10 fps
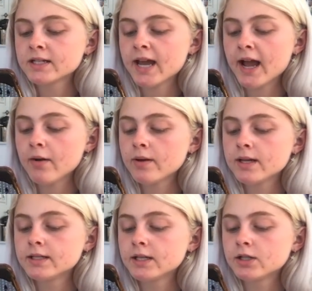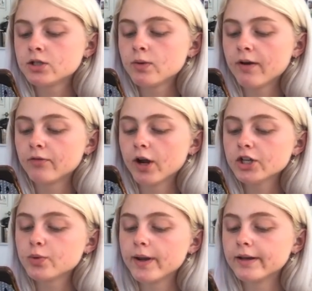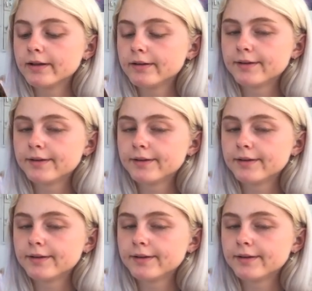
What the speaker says: how is it to have graduated?